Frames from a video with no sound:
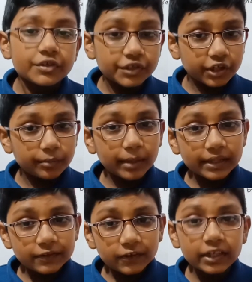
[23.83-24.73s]

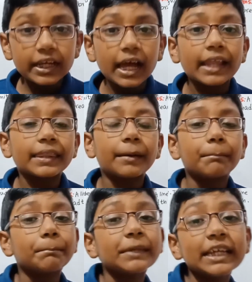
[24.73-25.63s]
geometry and the
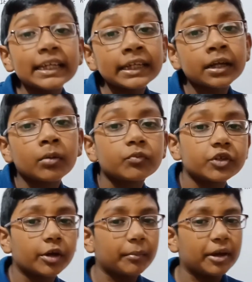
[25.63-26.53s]
meaning of
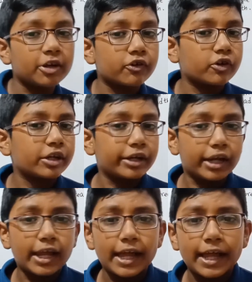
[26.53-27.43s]
geometry
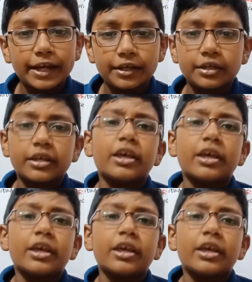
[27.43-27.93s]
and